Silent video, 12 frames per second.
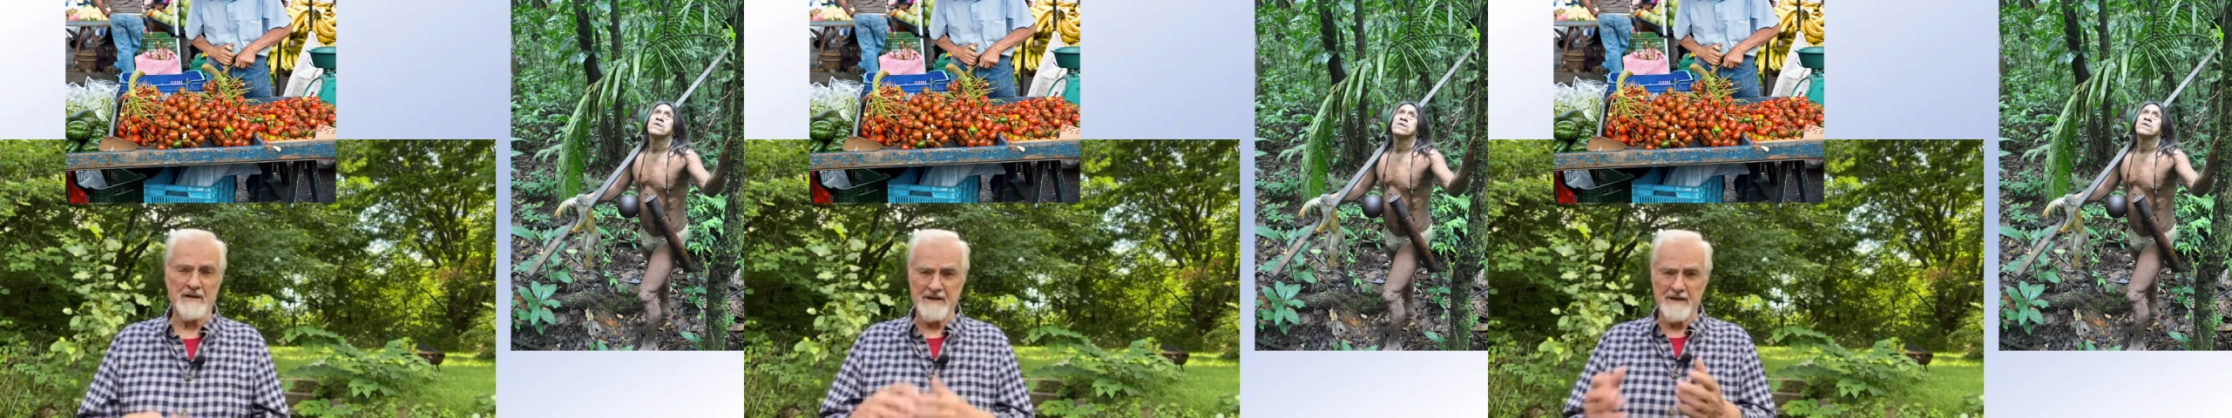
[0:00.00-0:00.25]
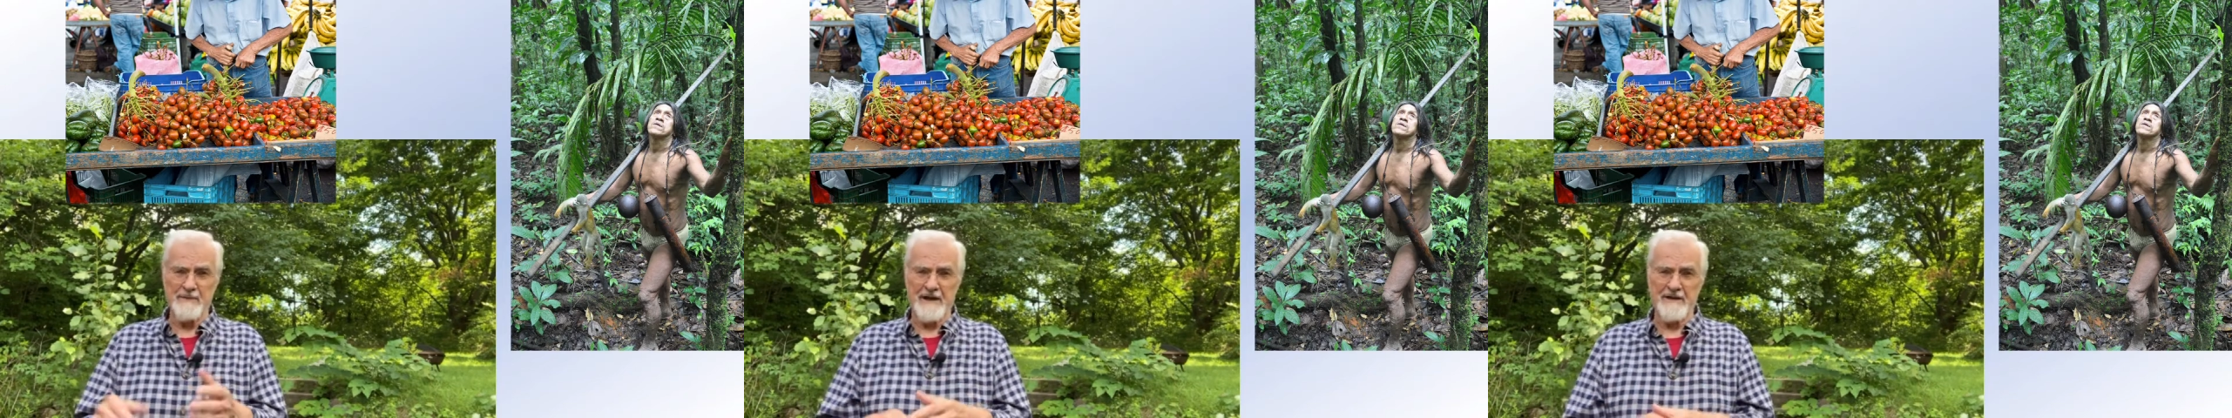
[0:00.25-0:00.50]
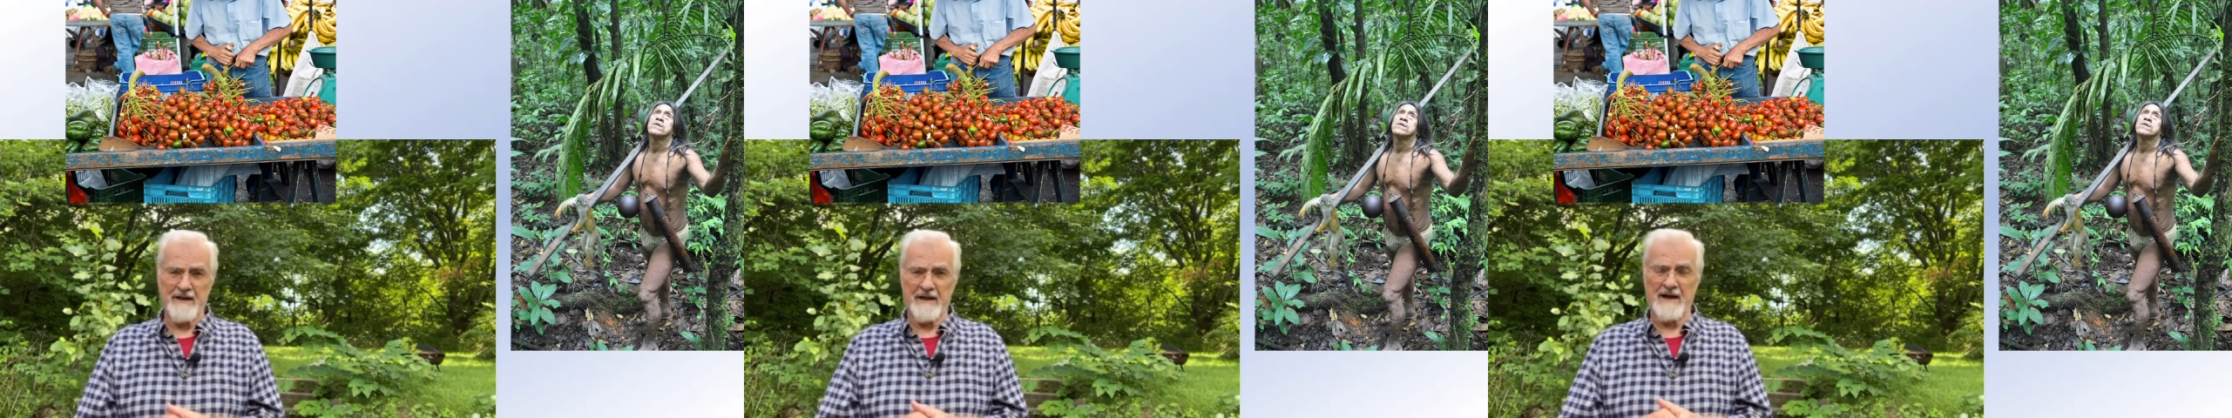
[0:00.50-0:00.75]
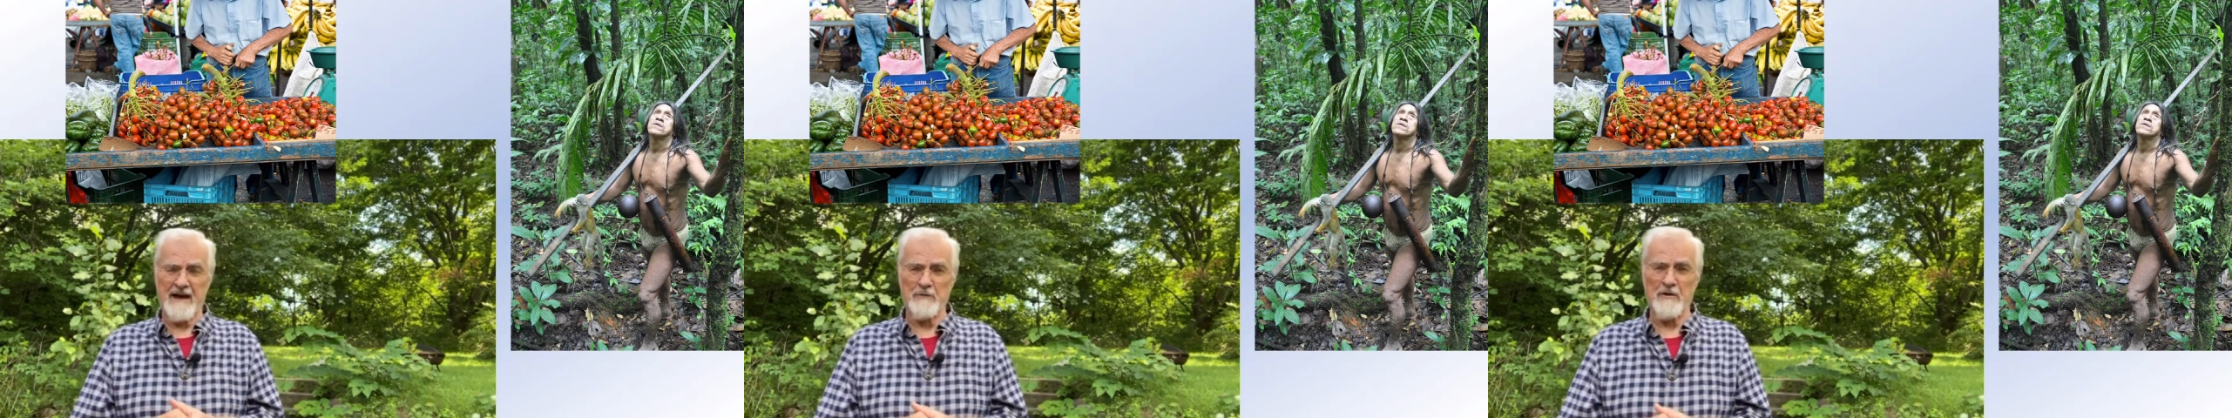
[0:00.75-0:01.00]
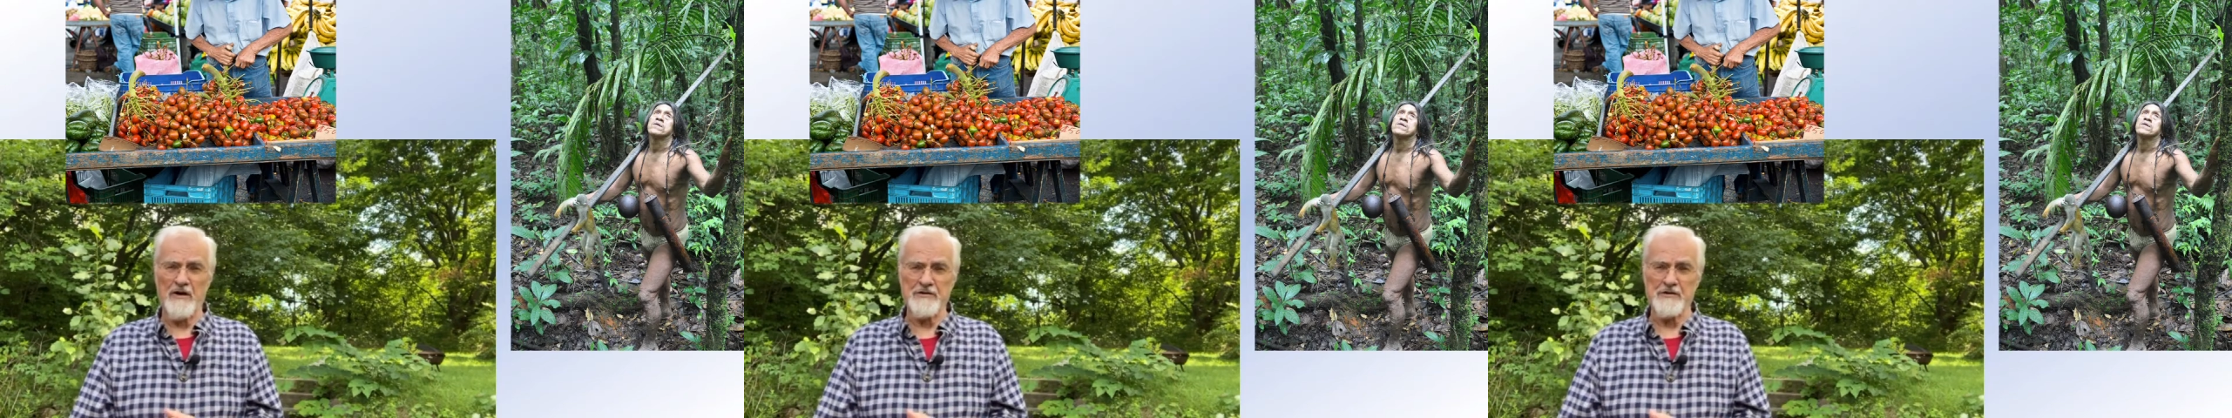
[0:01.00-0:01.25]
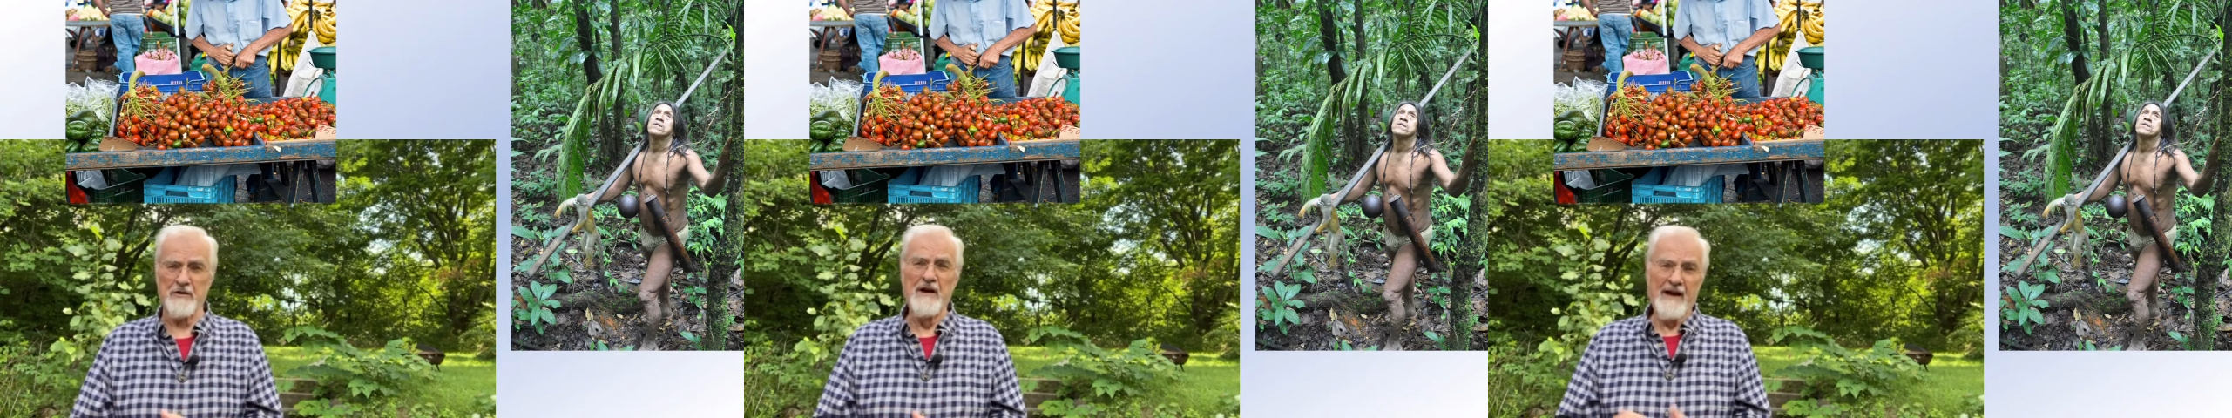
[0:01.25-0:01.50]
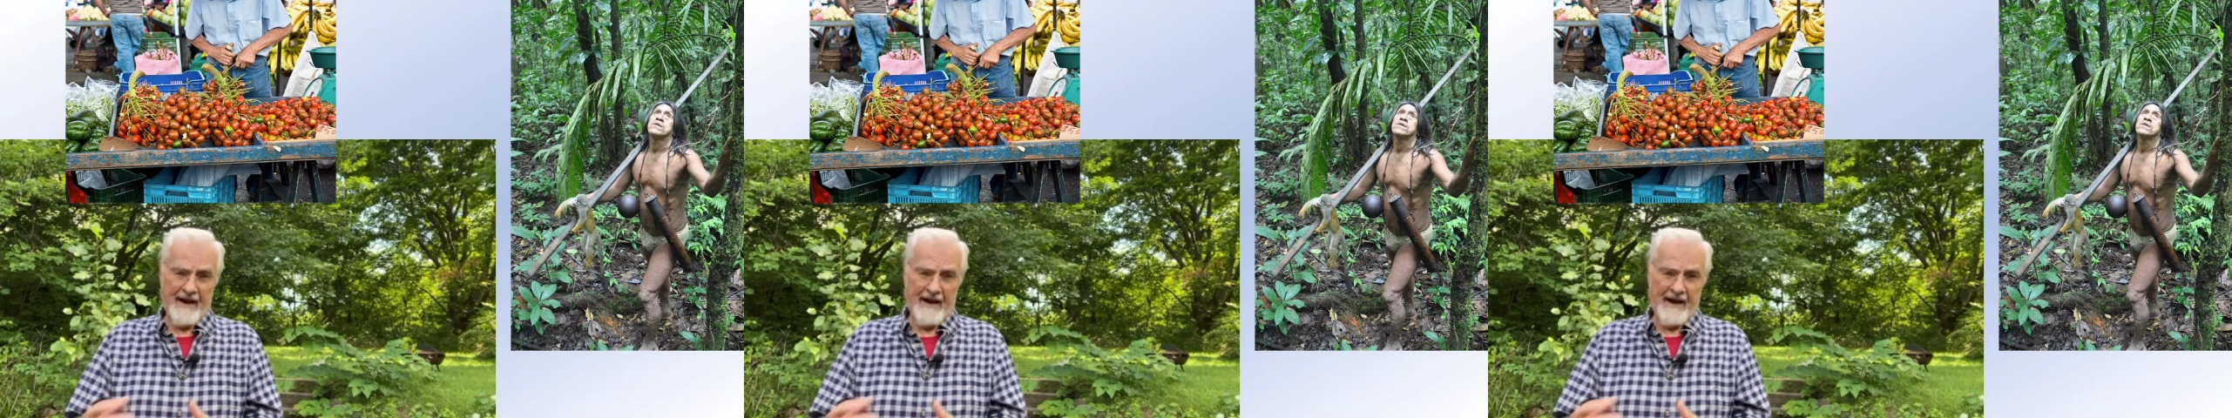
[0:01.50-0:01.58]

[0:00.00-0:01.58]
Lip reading: a little bit in Nicaragua also,